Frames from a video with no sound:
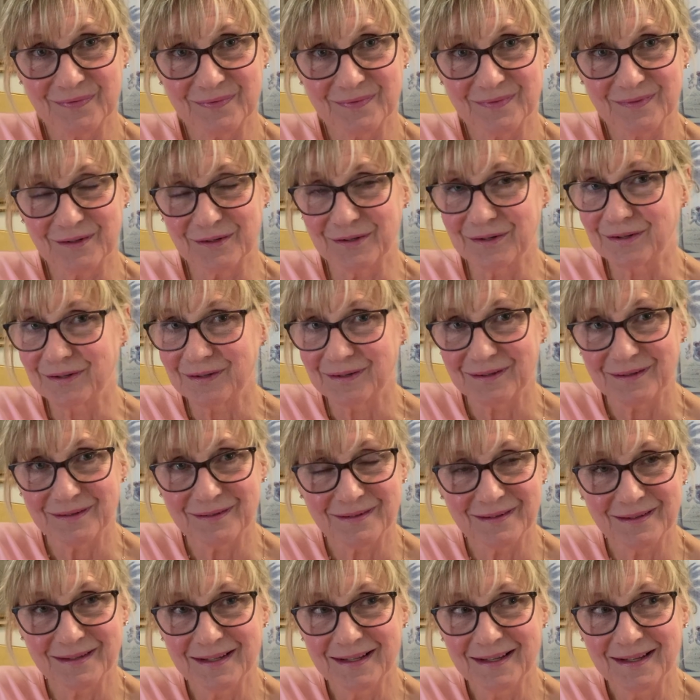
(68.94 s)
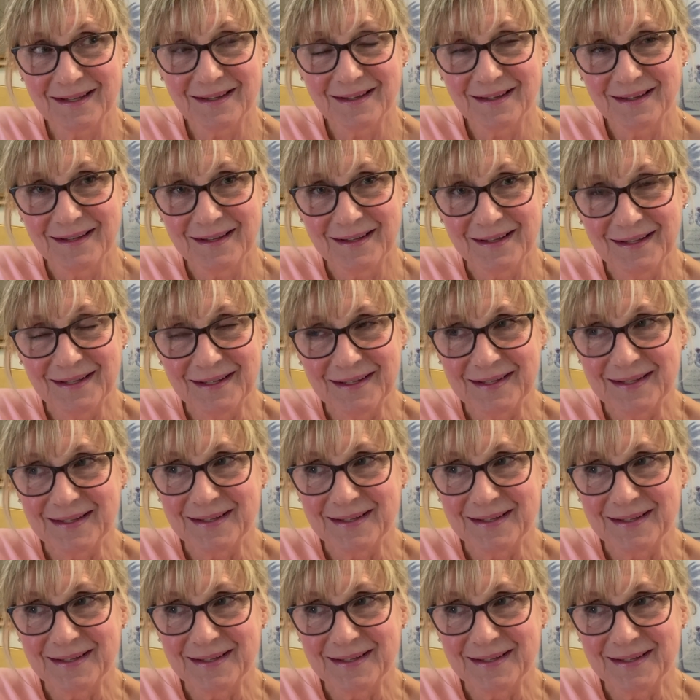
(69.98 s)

(no one is talking)